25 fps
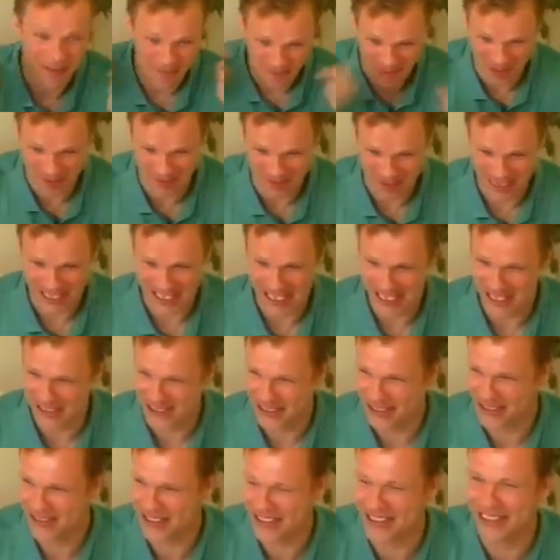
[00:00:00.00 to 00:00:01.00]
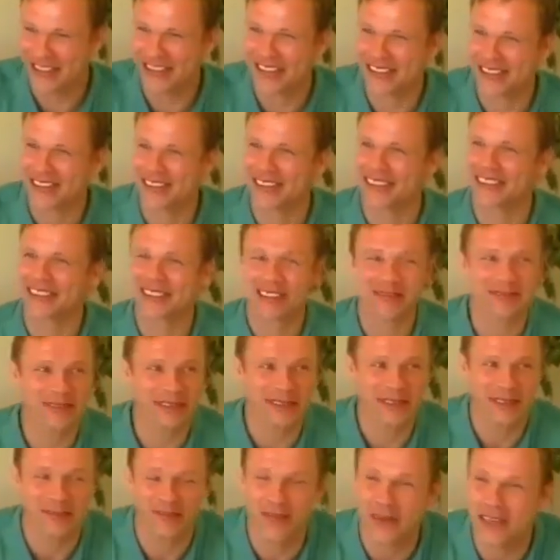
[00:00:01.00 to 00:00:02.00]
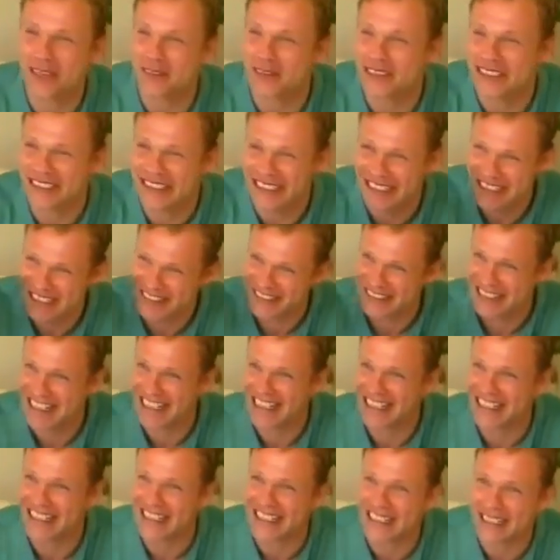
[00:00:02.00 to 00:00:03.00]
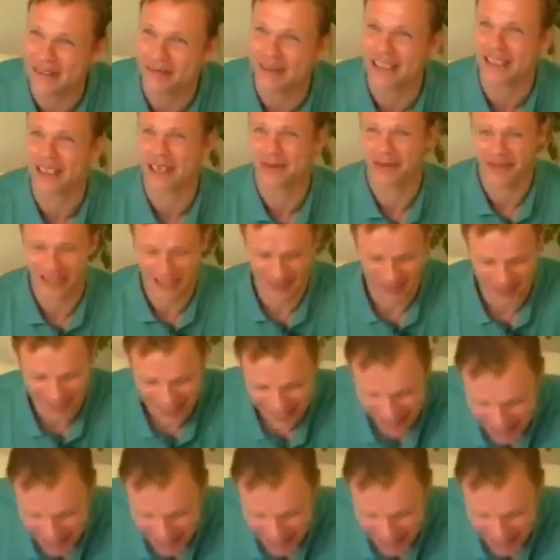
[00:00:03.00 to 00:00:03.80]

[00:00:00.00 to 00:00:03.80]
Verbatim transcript: oh, my gear on right at the door and see one of the boys were saying he was getting ready and we come in, he went to